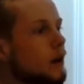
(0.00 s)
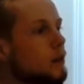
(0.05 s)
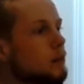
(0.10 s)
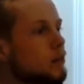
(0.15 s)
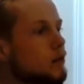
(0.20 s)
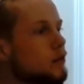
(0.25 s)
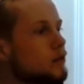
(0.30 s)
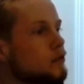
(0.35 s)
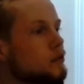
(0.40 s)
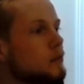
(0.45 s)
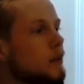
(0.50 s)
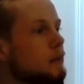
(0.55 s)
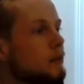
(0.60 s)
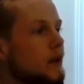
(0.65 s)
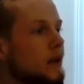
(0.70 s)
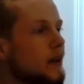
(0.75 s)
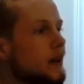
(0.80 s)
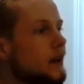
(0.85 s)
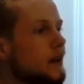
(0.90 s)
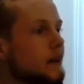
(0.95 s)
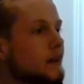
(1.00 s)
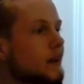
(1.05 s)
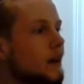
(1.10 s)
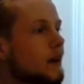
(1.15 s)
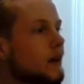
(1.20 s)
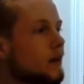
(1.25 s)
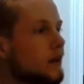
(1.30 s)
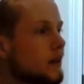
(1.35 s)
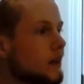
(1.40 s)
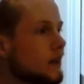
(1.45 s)
Presumably,
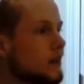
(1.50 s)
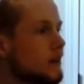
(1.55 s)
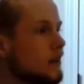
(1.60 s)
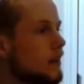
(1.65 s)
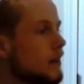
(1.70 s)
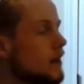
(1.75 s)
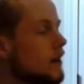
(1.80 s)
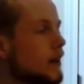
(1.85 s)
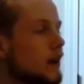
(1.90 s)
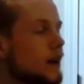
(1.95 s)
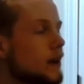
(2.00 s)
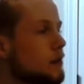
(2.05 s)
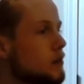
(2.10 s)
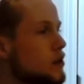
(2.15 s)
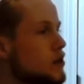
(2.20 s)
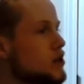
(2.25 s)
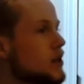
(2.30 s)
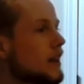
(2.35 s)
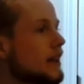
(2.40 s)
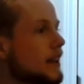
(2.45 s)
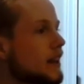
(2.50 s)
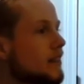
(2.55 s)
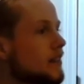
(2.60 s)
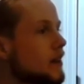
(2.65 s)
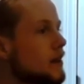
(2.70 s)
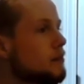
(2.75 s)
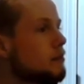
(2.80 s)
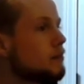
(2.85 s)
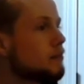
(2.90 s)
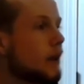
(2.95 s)
unless the machine gets
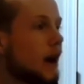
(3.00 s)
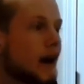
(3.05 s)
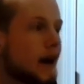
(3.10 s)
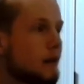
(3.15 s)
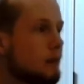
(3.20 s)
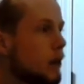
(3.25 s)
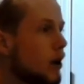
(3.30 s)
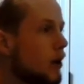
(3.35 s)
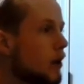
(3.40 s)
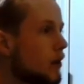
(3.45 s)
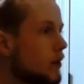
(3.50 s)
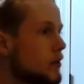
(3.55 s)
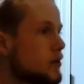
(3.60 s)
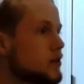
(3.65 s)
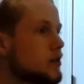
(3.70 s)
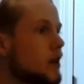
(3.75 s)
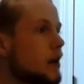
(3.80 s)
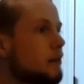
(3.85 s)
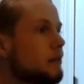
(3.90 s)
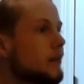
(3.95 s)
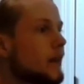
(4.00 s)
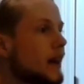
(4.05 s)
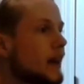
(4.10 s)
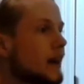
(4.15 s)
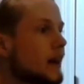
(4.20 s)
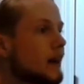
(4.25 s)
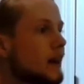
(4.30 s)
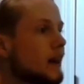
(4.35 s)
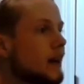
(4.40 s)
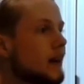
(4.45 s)
hit by a ball or something
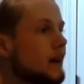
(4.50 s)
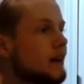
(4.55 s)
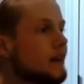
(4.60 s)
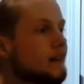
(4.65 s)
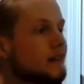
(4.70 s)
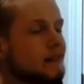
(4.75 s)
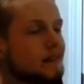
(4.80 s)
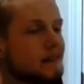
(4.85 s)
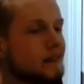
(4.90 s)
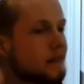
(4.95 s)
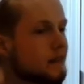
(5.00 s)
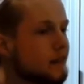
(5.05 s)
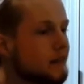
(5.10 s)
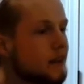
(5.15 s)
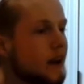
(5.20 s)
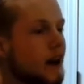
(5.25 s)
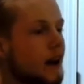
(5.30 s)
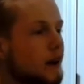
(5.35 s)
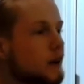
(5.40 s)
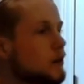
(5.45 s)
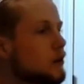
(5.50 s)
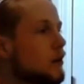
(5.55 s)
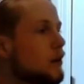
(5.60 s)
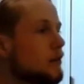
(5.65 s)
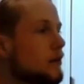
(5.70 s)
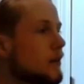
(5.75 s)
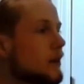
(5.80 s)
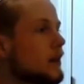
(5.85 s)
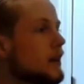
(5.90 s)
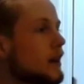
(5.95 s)
and knocked over,